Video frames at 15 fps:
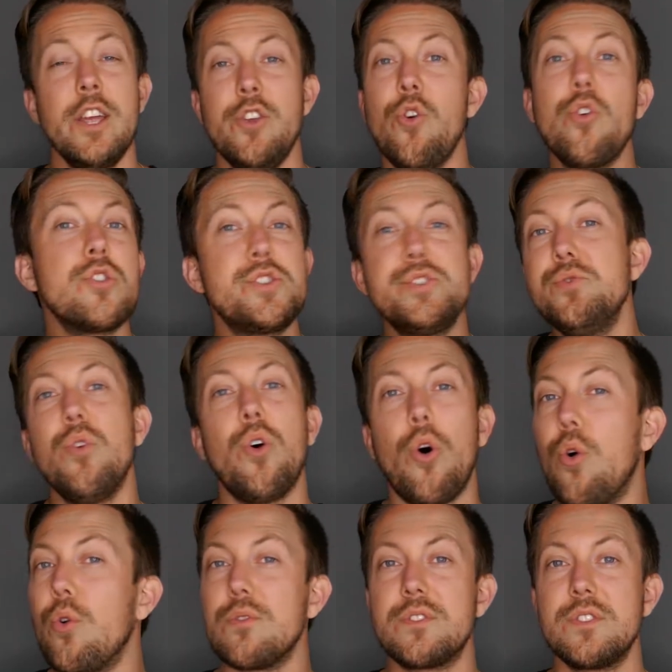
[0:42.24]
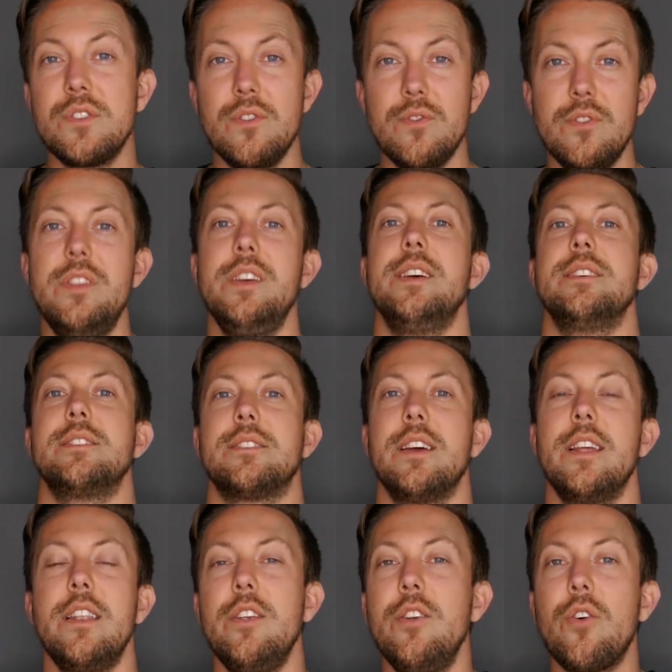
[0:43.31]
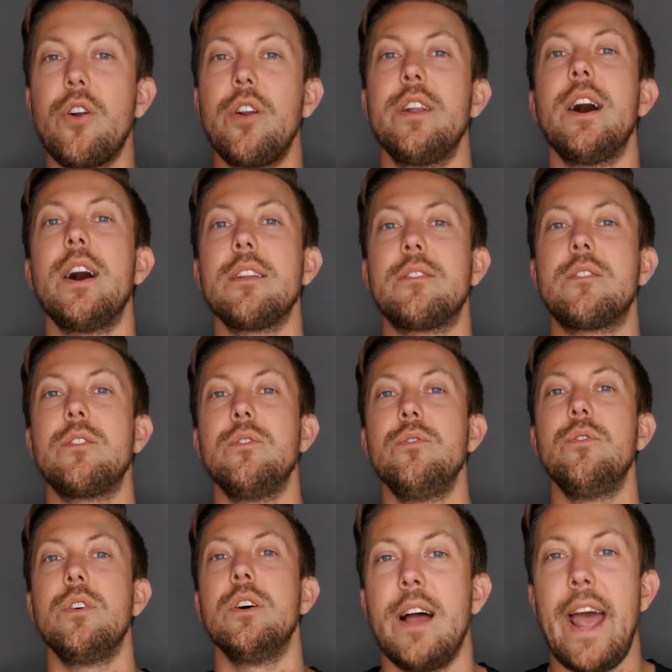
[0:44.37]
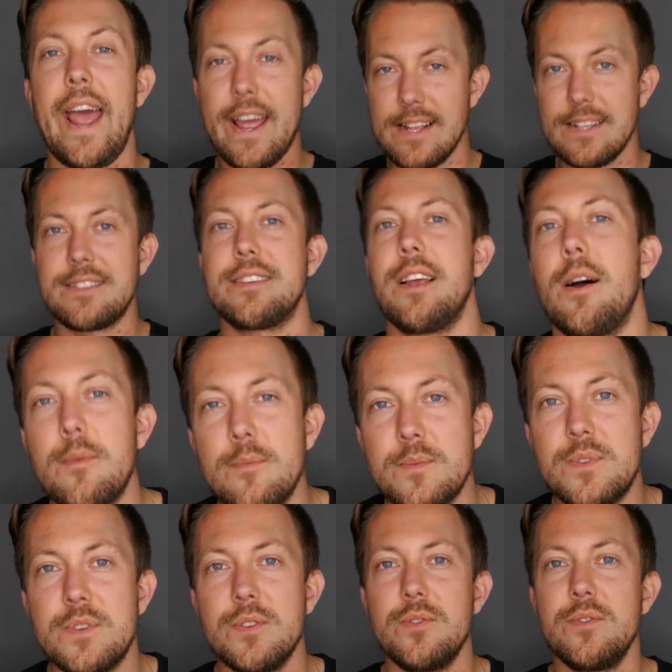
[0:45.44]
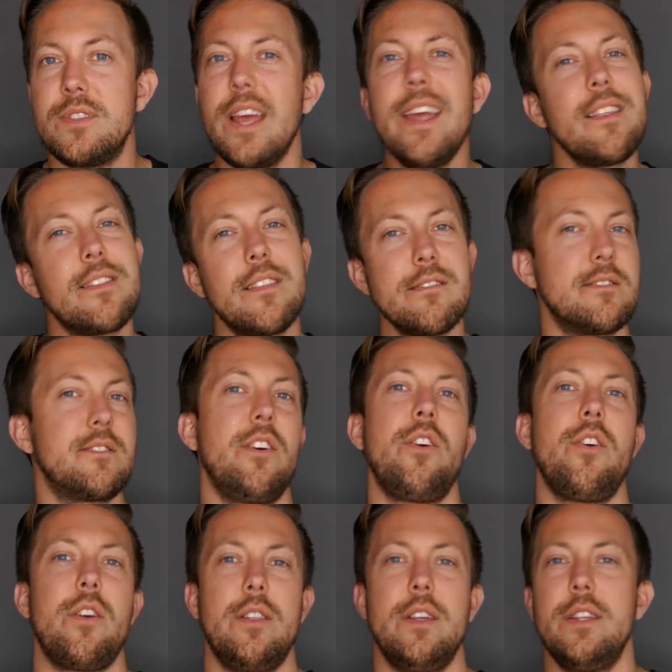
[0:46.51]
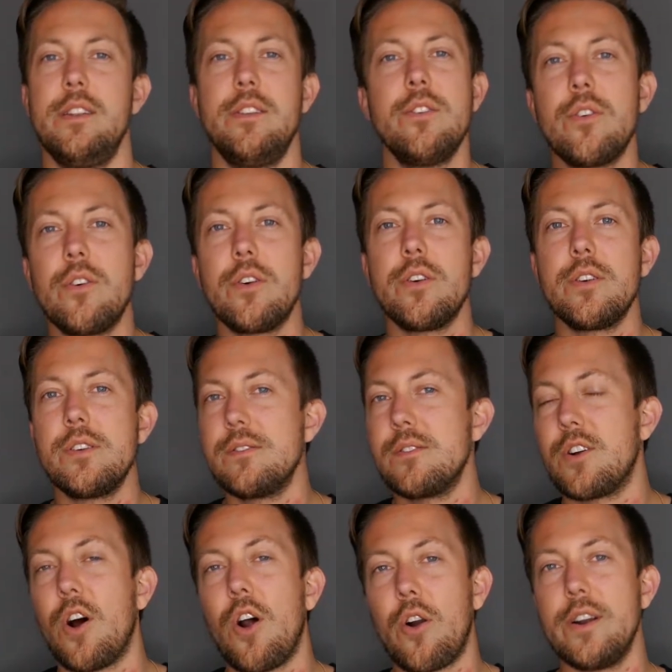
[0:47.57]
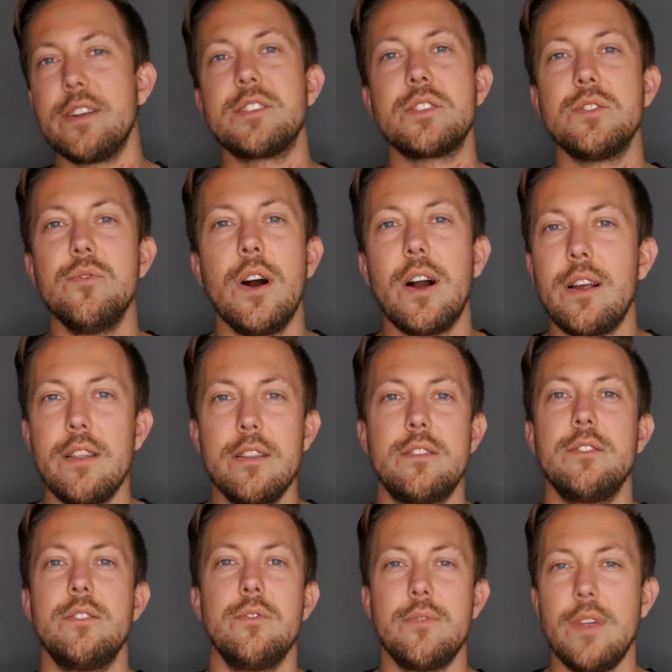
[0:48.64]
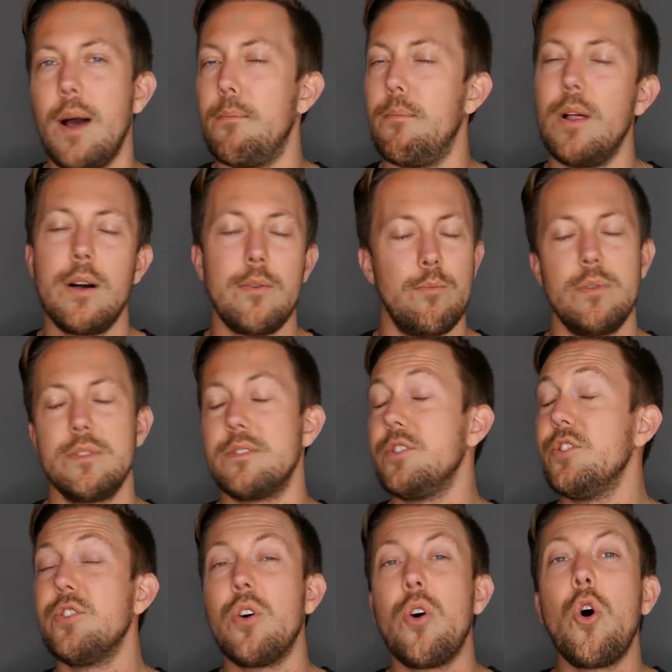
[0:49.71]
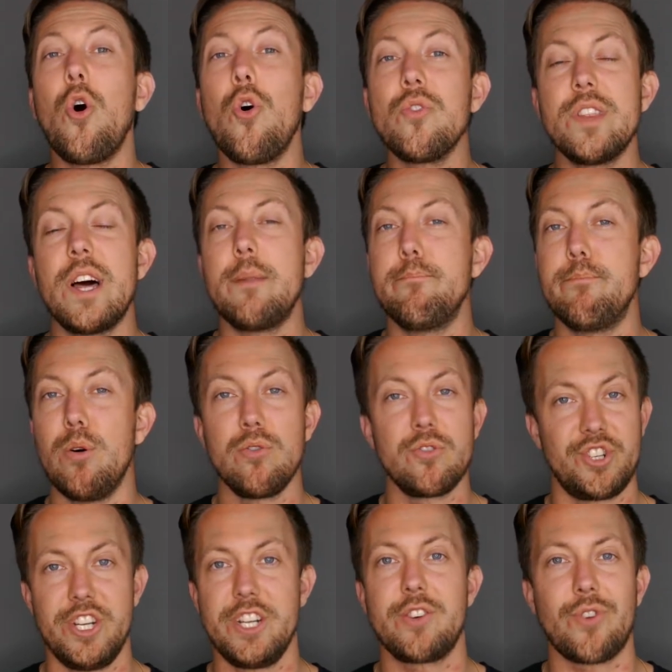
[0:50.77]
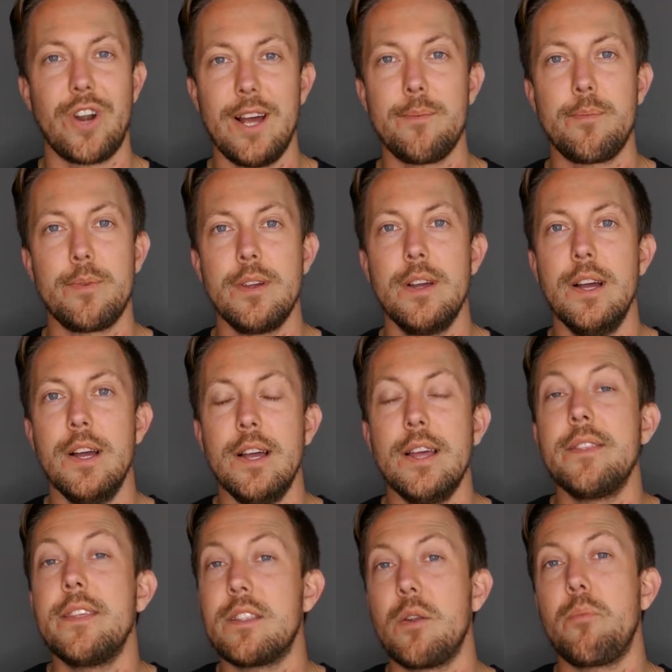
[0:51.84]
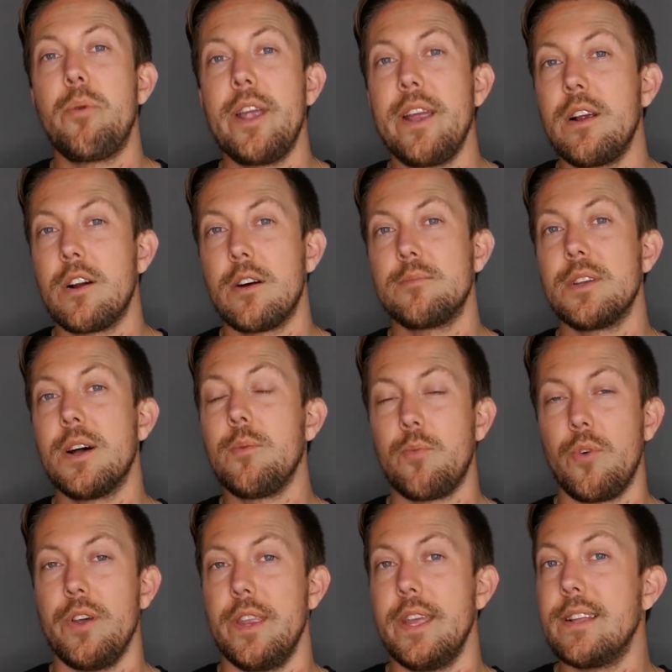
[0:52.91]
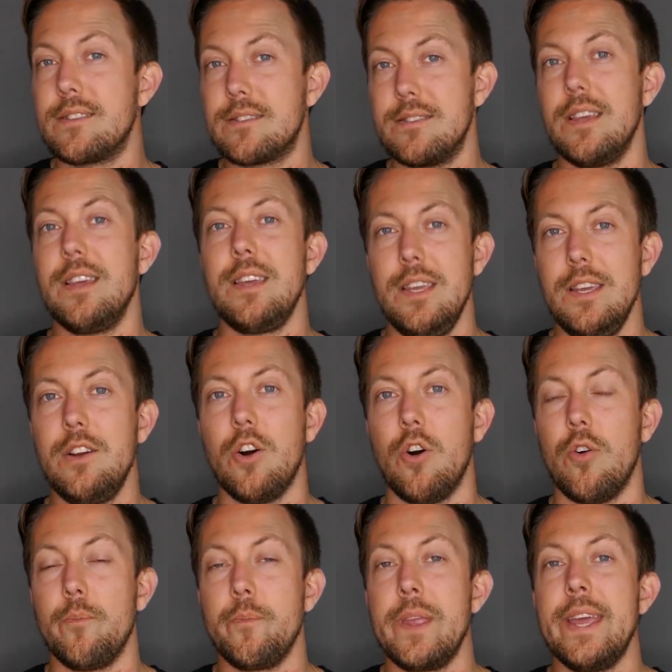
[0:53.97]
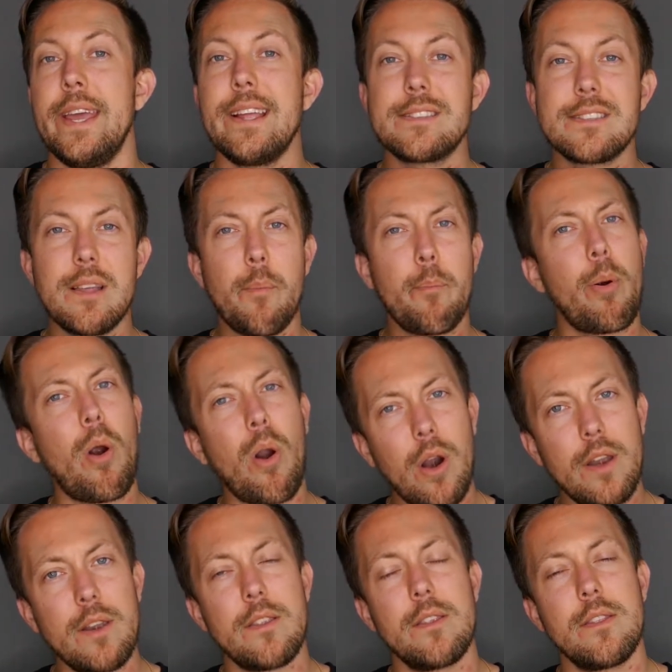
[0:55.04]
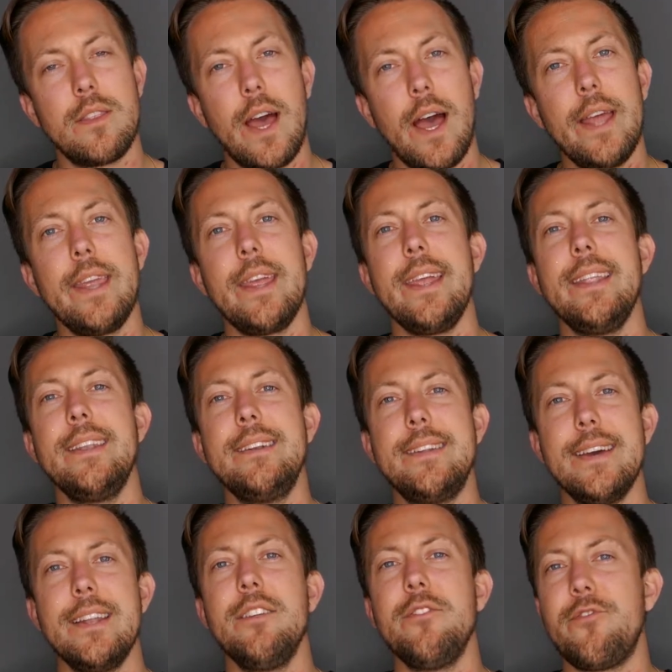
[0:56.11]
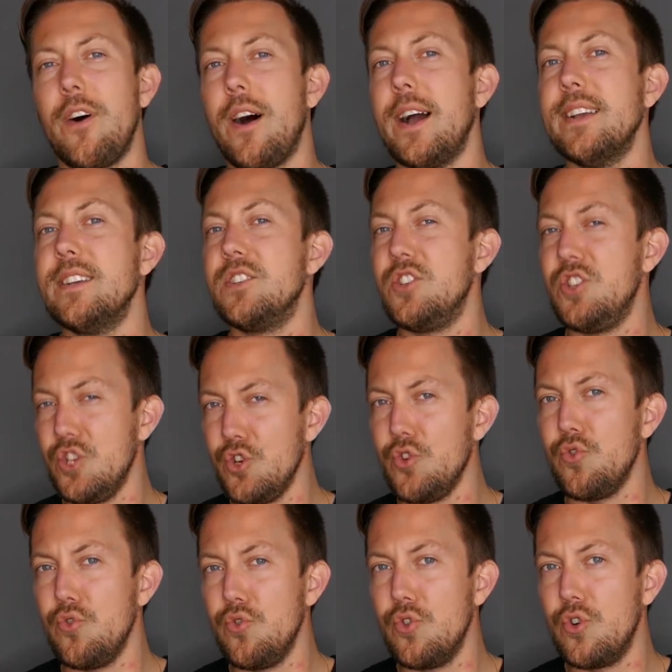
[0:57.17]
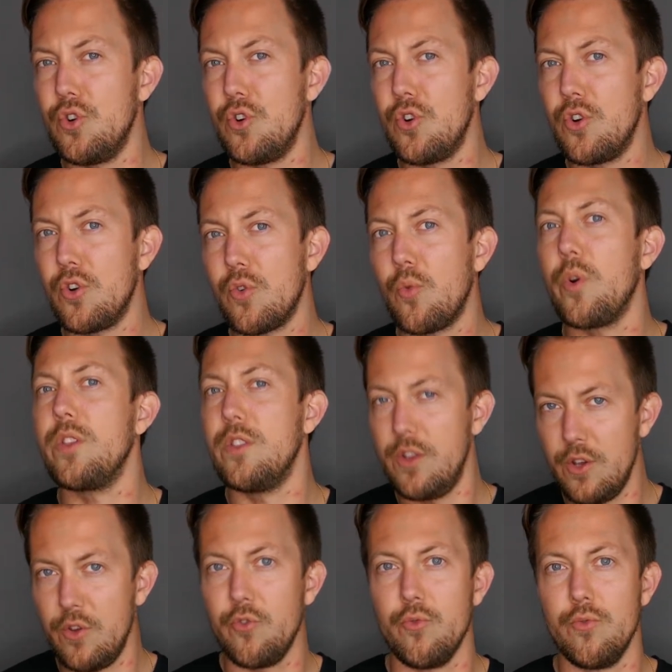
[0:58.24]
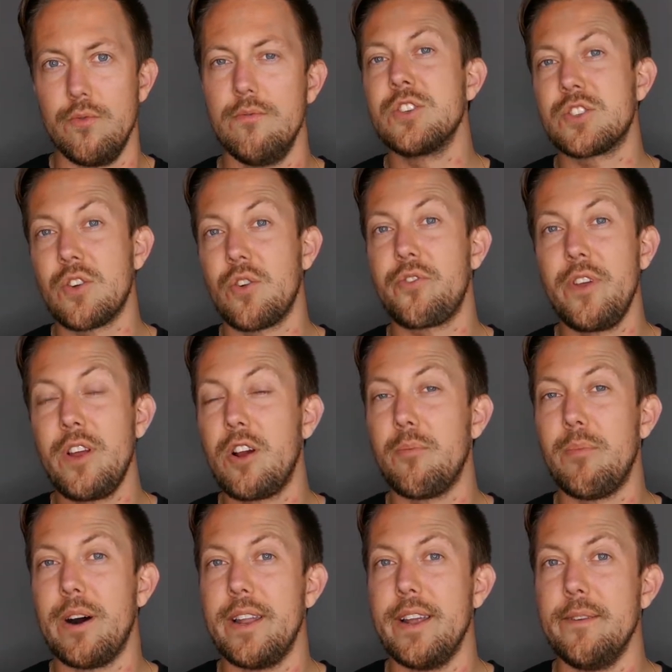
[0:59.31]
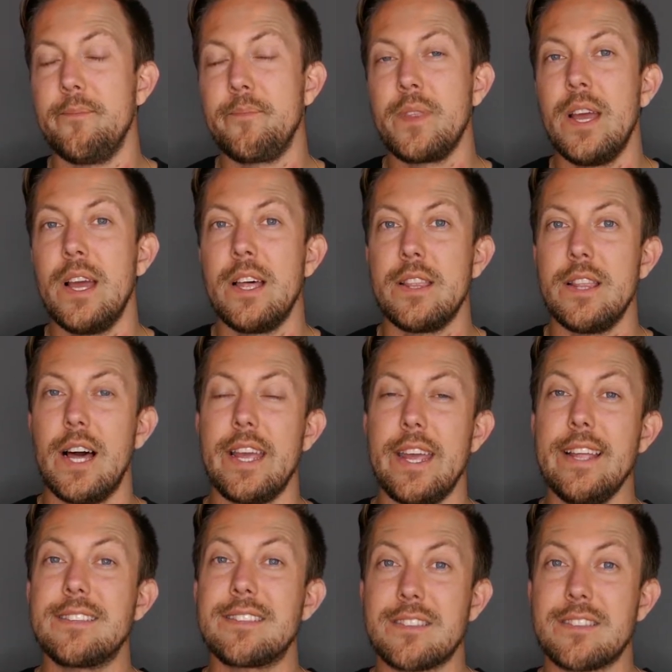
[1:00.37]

you're too old to do this and you're not too handsome to date this girl and your car is too ugly to do that but you know all that bullshit crap that the brain comes up with. It's the ego. It's the part that identifies you with you. So think about it. Like it